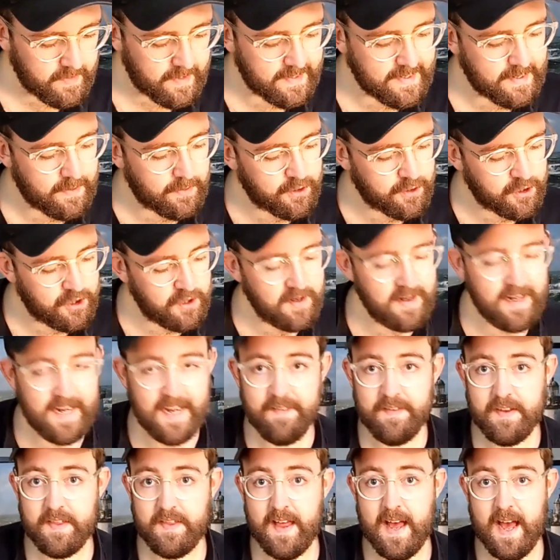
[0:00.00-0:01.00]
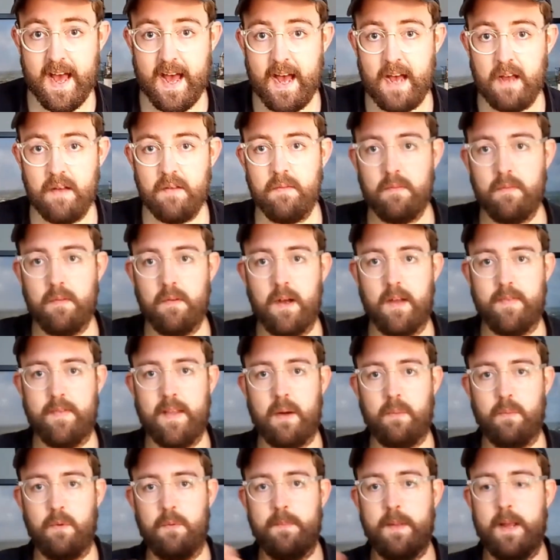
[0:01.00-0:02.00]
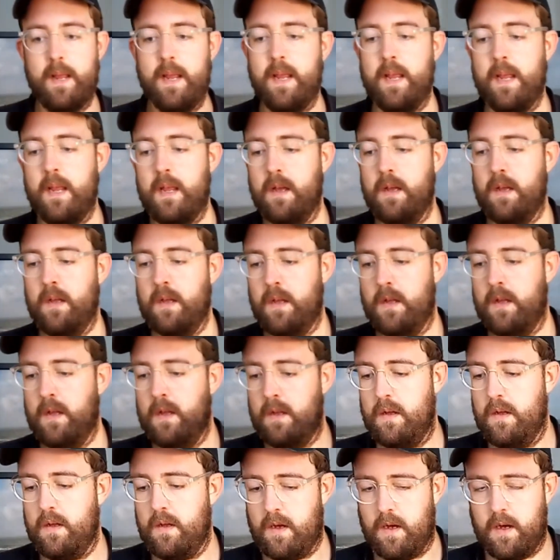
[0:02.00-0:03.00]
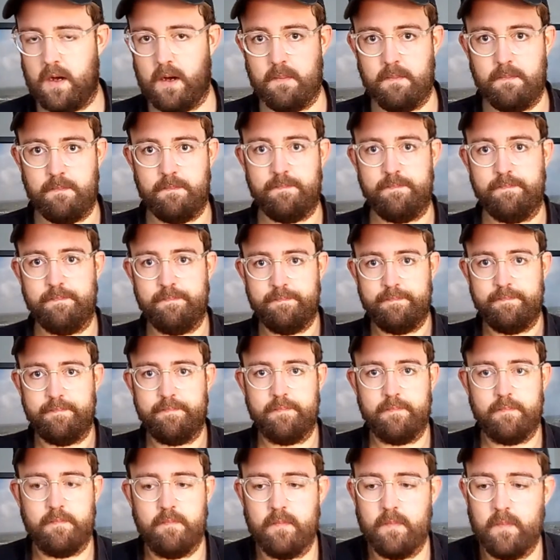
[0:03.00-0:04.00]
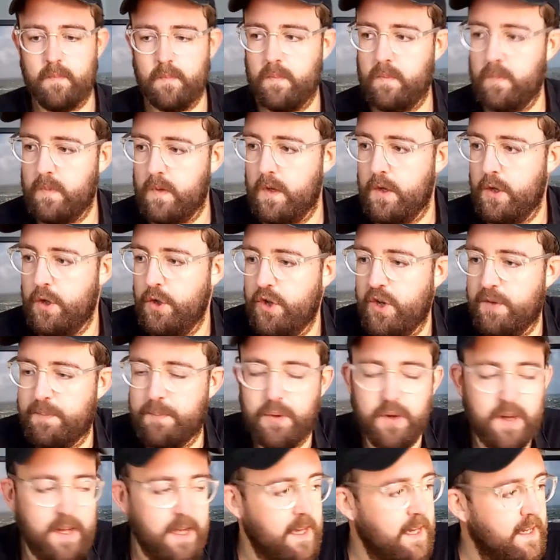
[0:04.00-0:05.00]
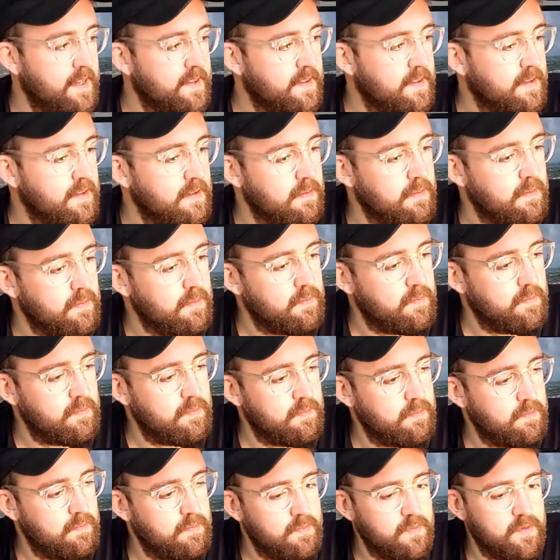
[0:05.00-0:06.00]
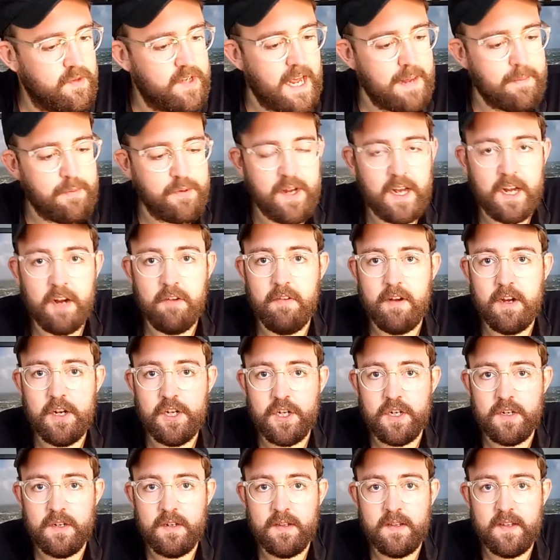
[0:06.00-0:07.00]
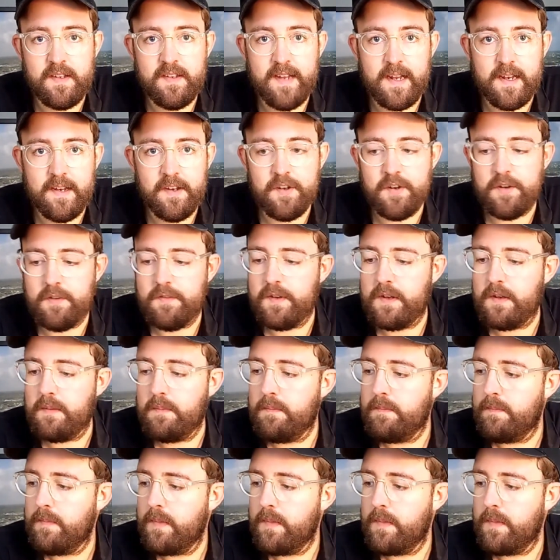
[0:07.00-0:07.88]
Now I could leave it there, and that would be, you just put it as a table decoration in the center of a,